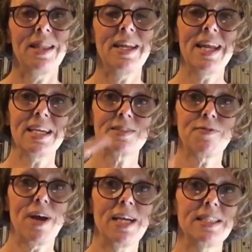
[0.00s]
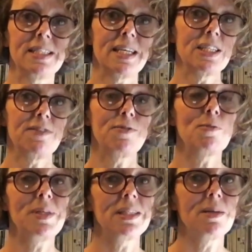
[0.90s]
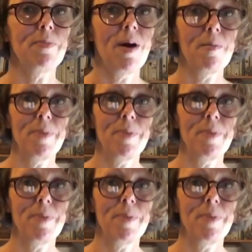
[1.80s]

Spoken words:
The next phrase is actually four beats in a bar,